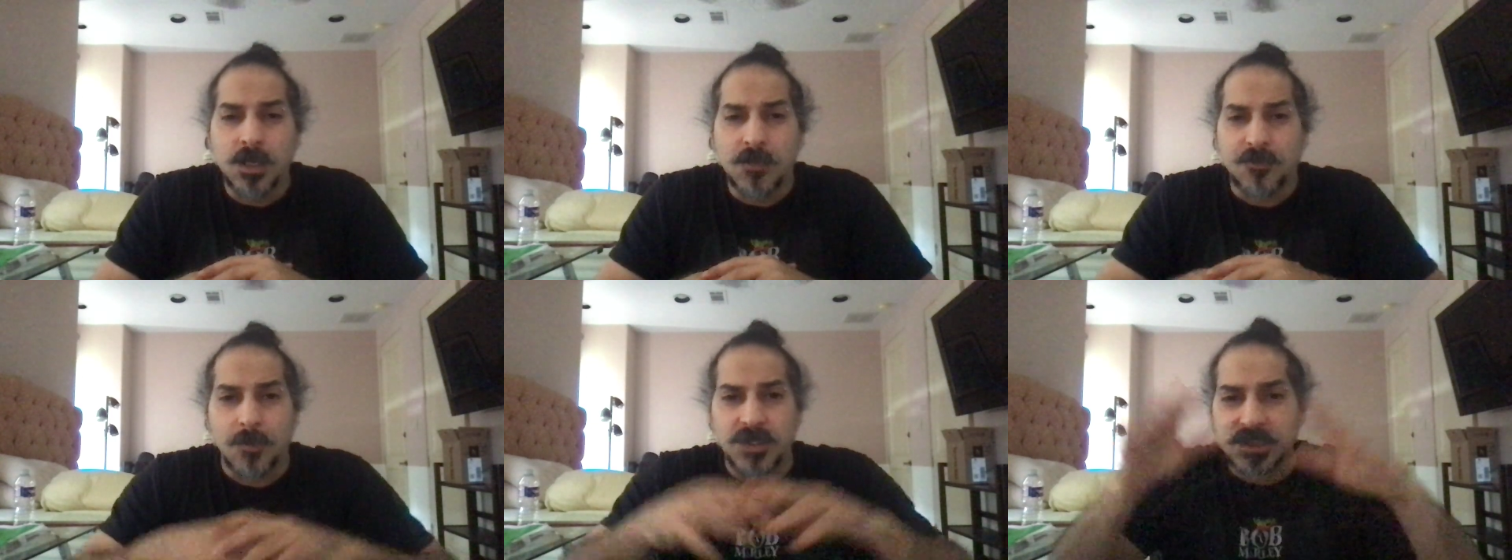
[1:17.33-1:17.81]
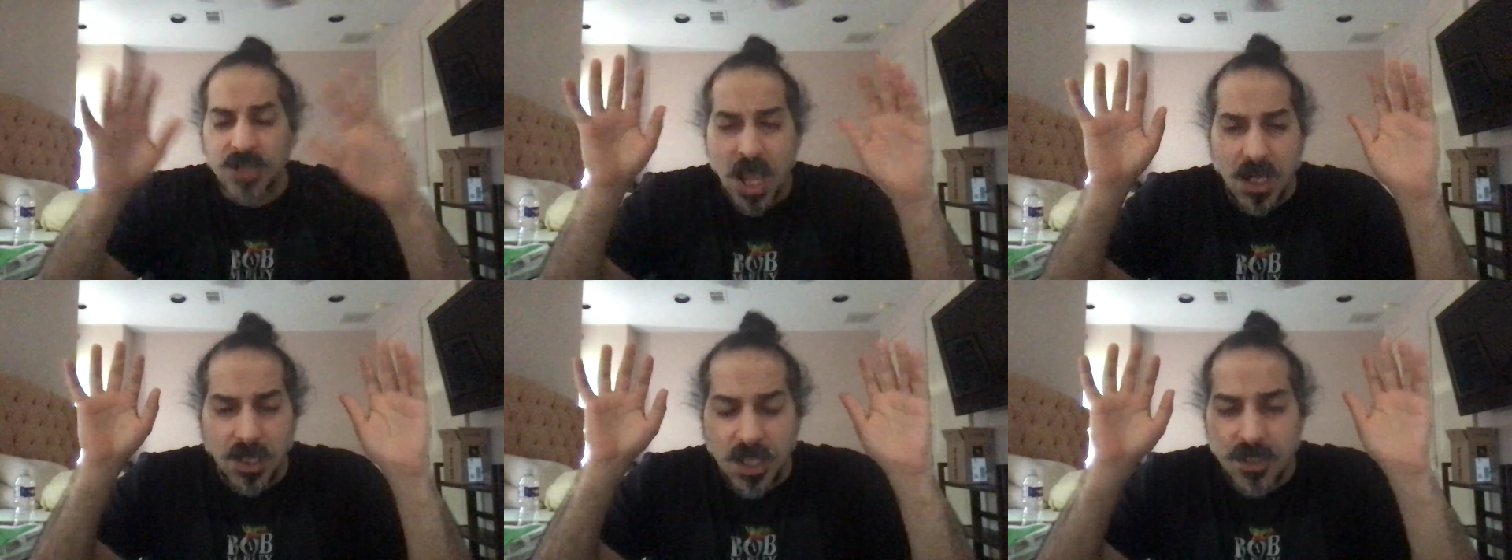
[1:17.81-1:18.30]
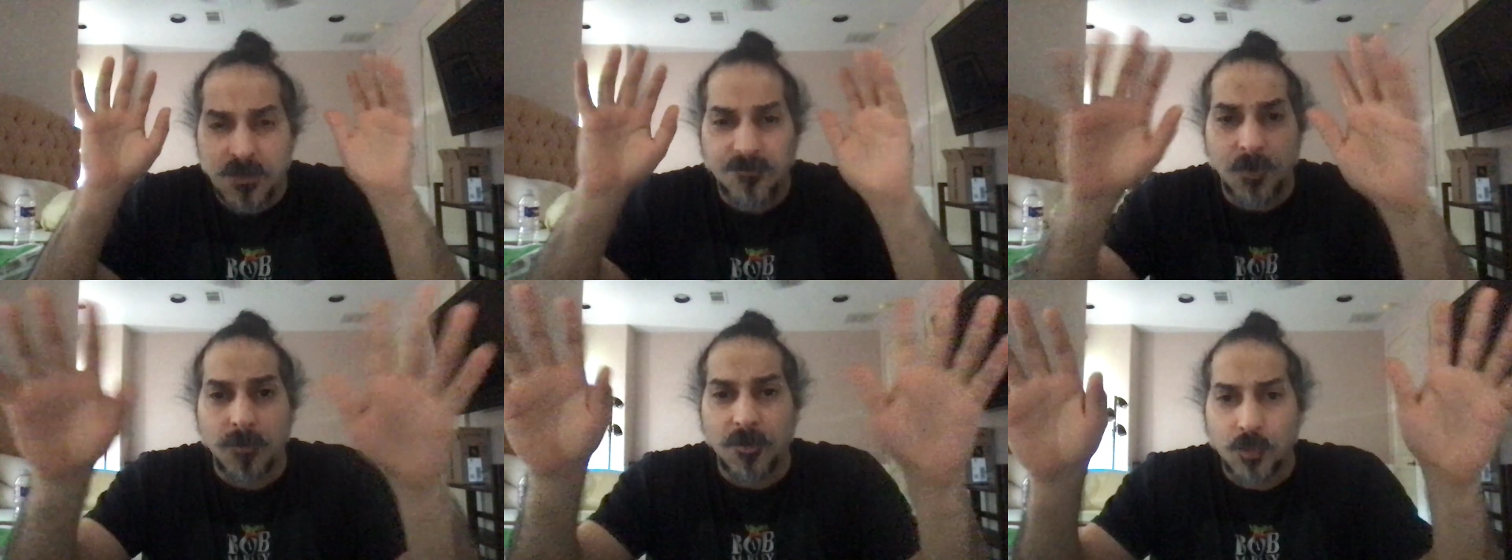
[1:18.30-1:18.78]
from a satellite in the
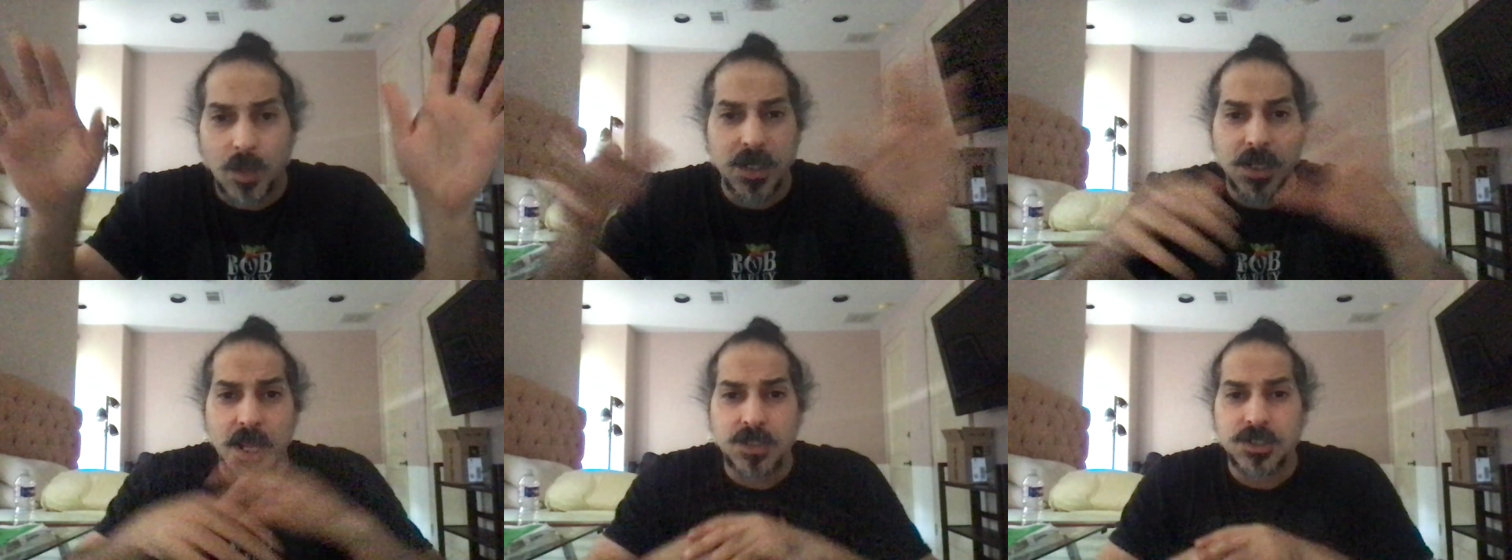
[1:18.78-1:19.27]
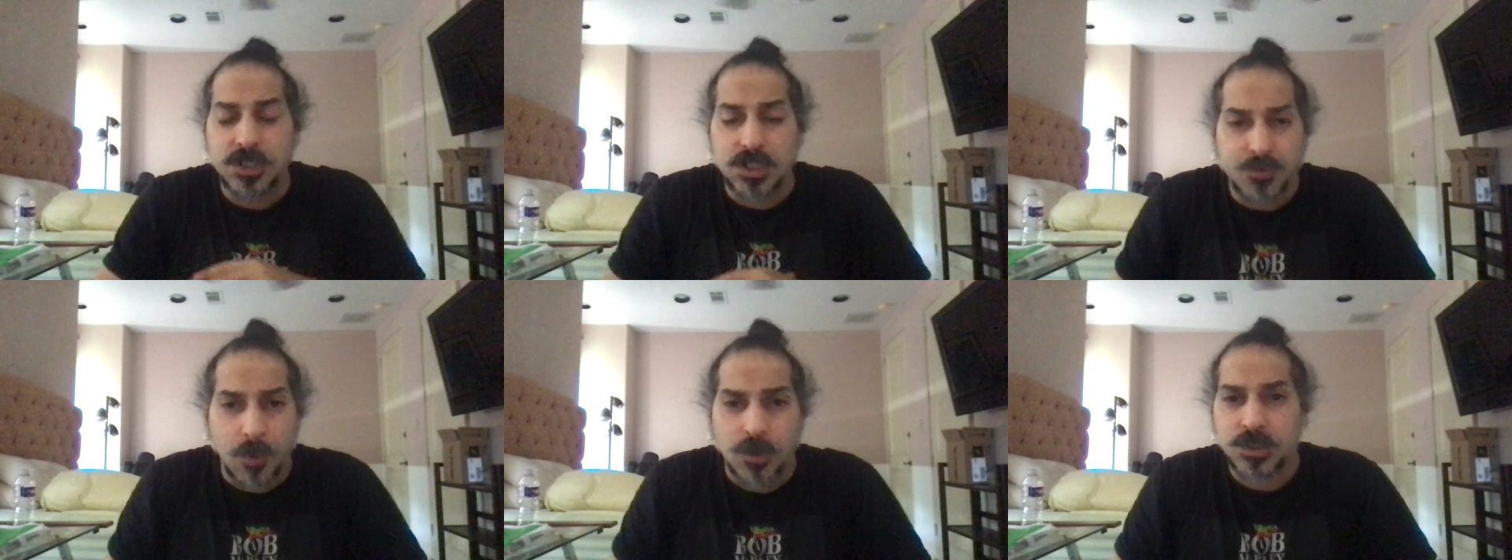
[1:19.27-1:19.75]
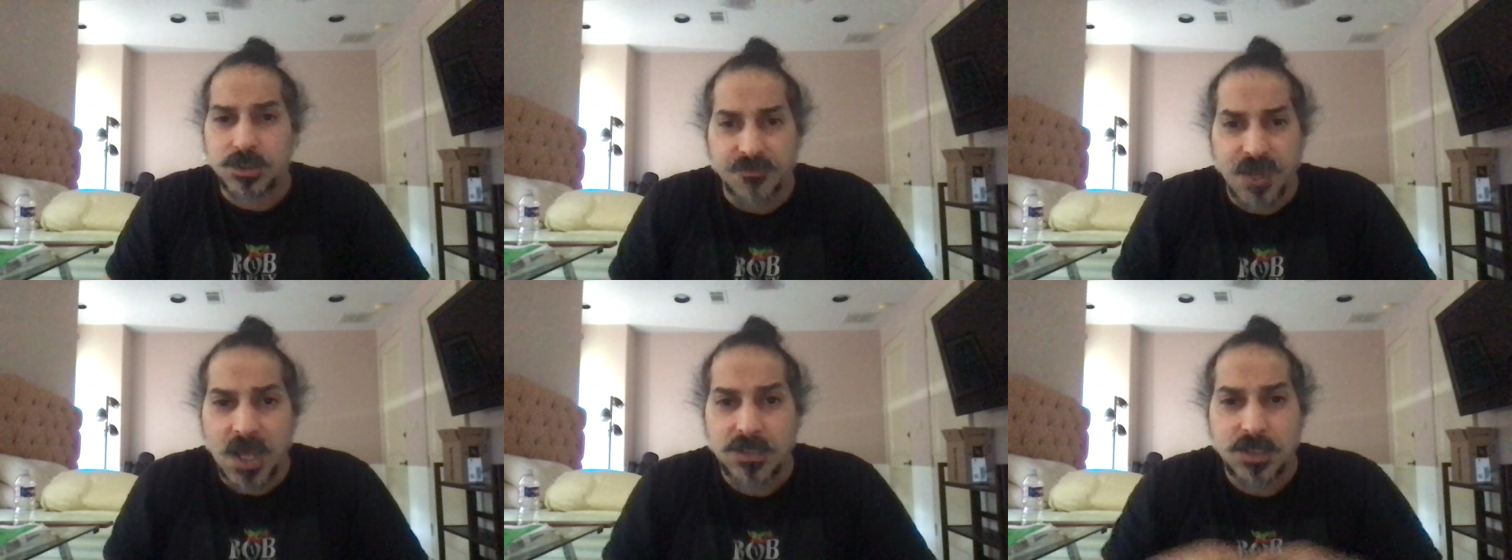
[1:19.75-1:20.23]
form of a radiation dispersal
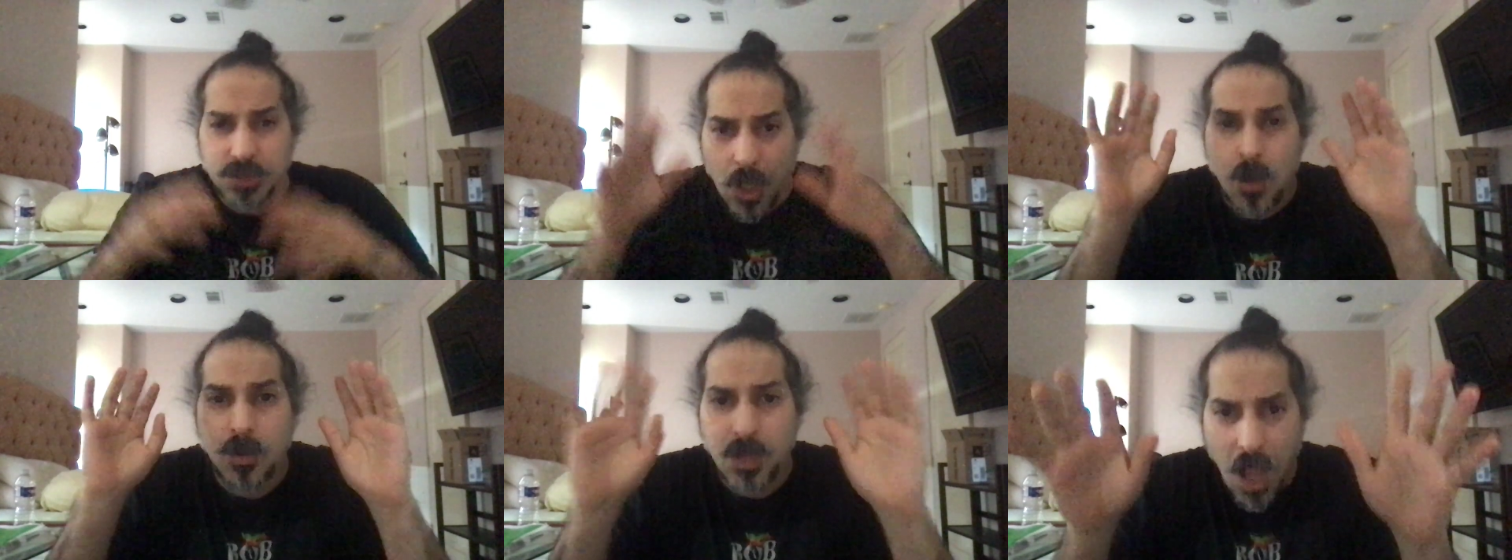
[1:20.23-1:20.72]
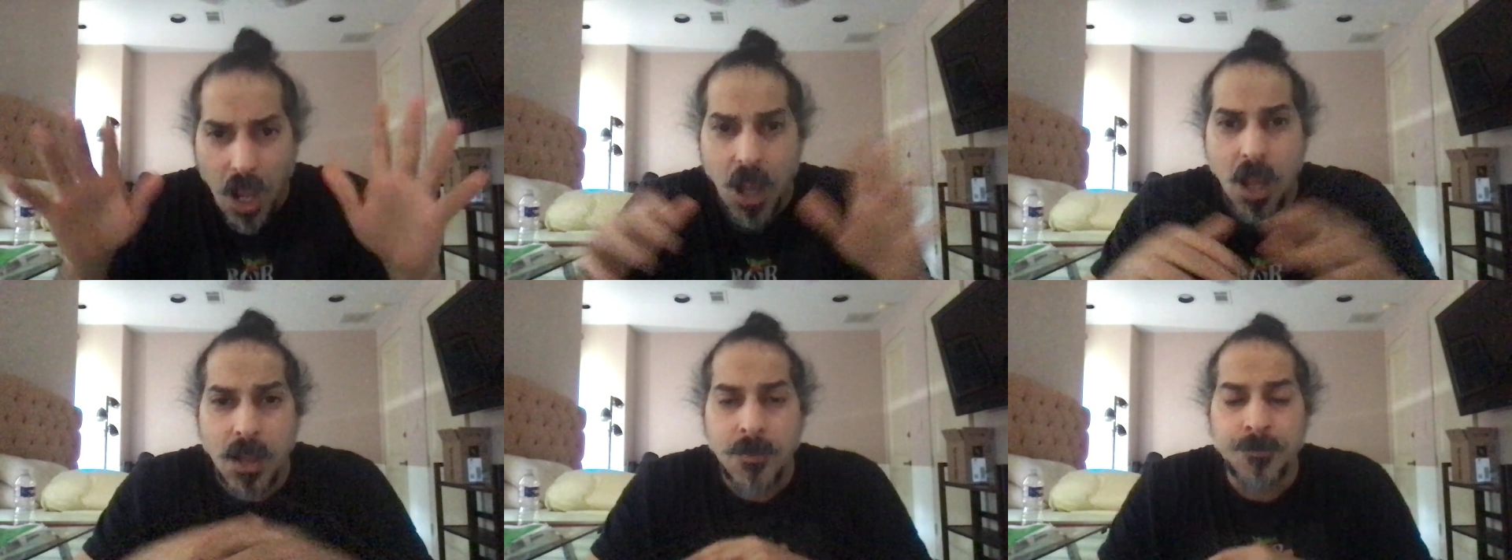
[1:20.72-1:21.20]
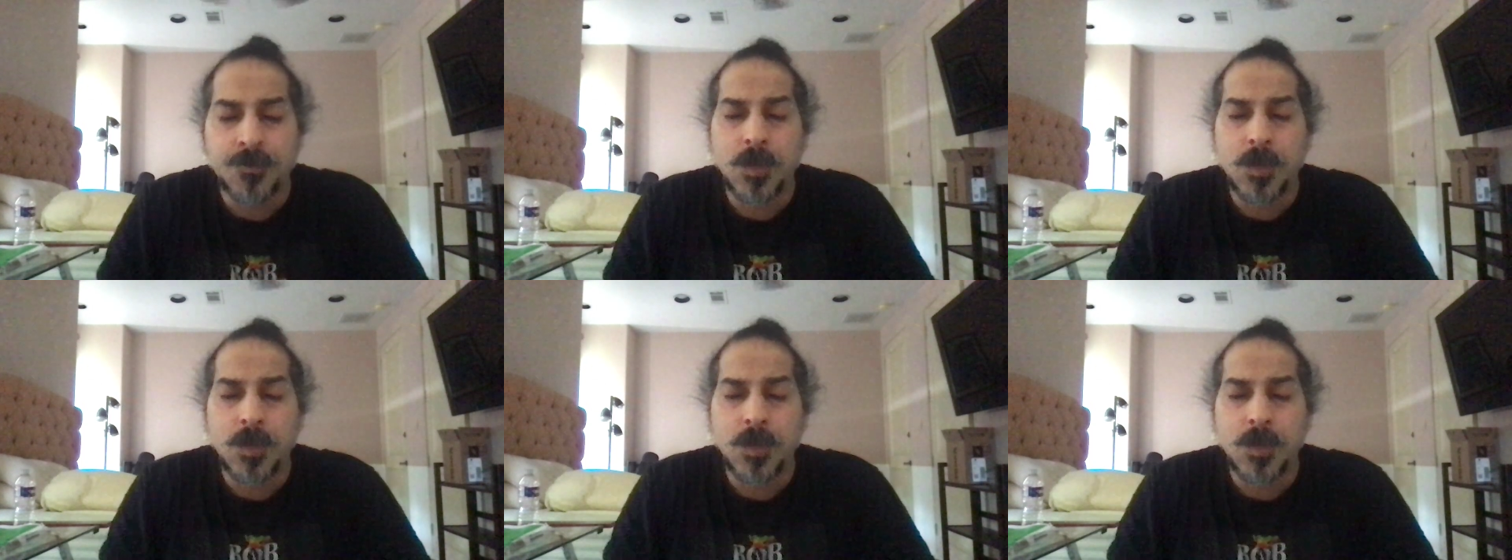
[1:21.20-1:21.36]
device is okay